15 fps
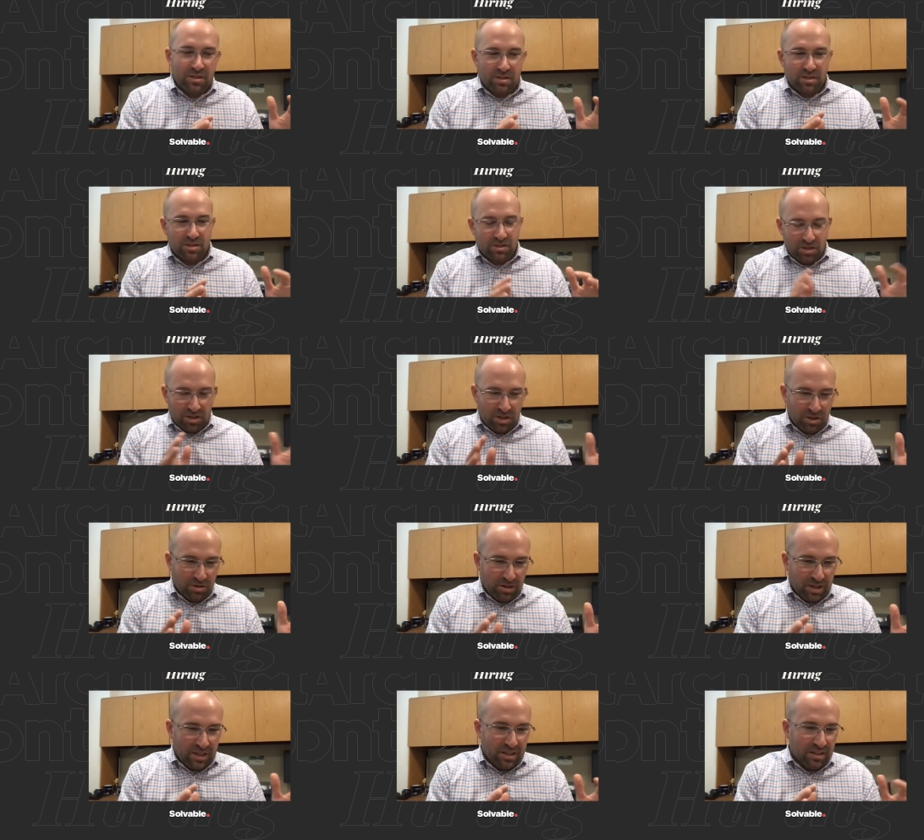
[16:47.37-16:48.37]

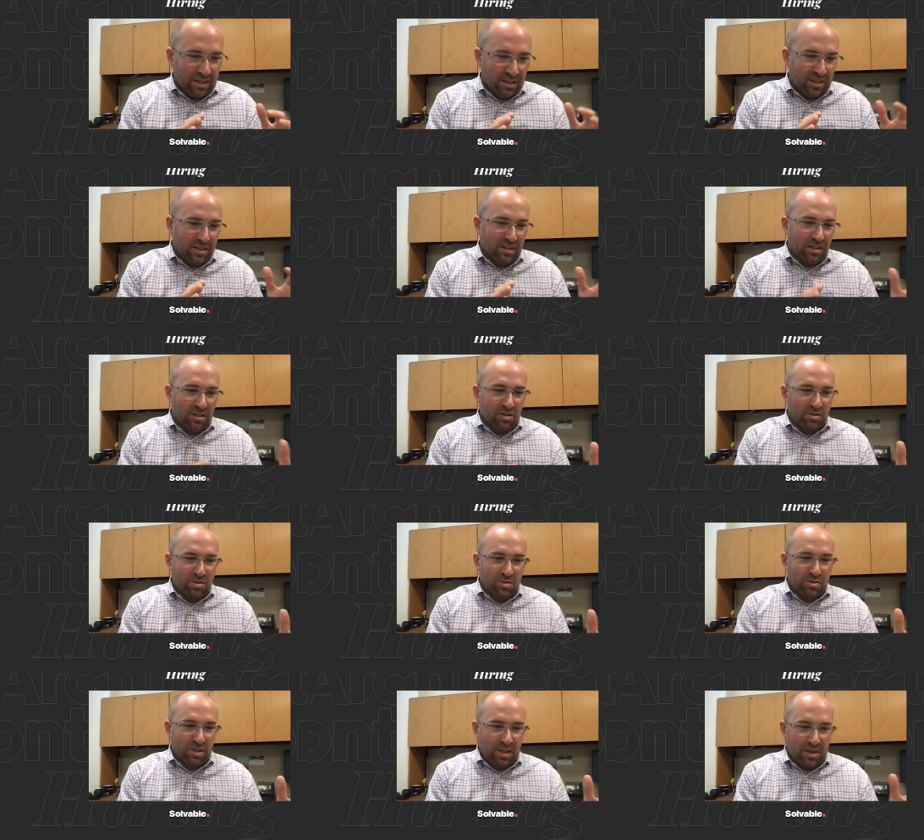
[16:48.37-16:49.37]
security and those
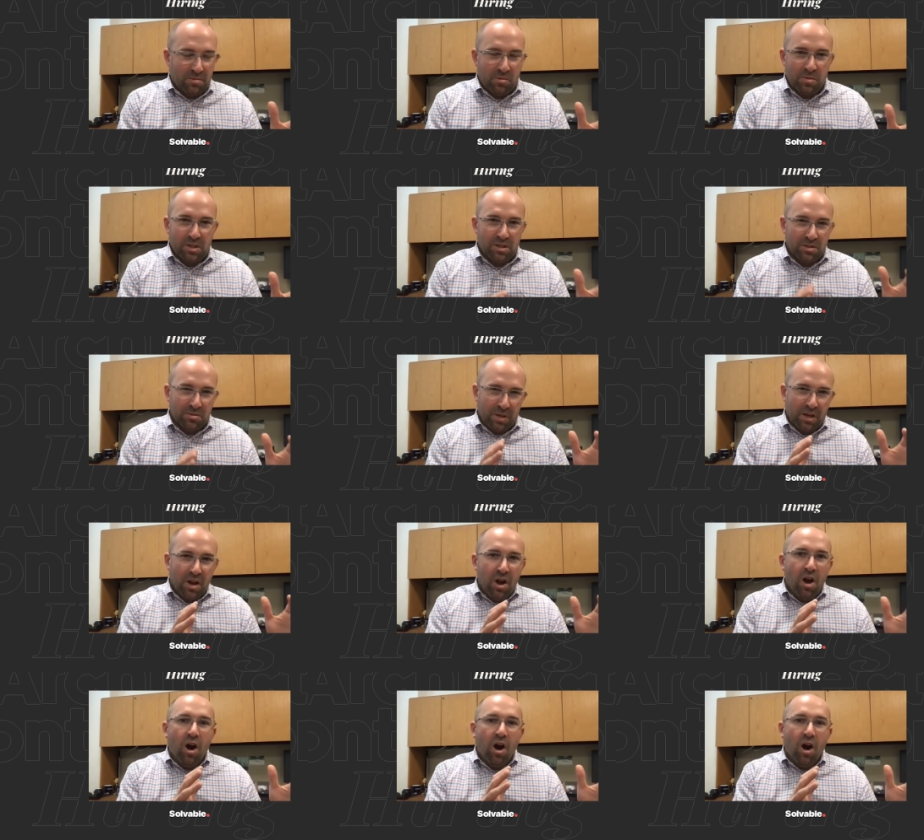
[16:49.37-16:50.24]
sorts of capabilities, but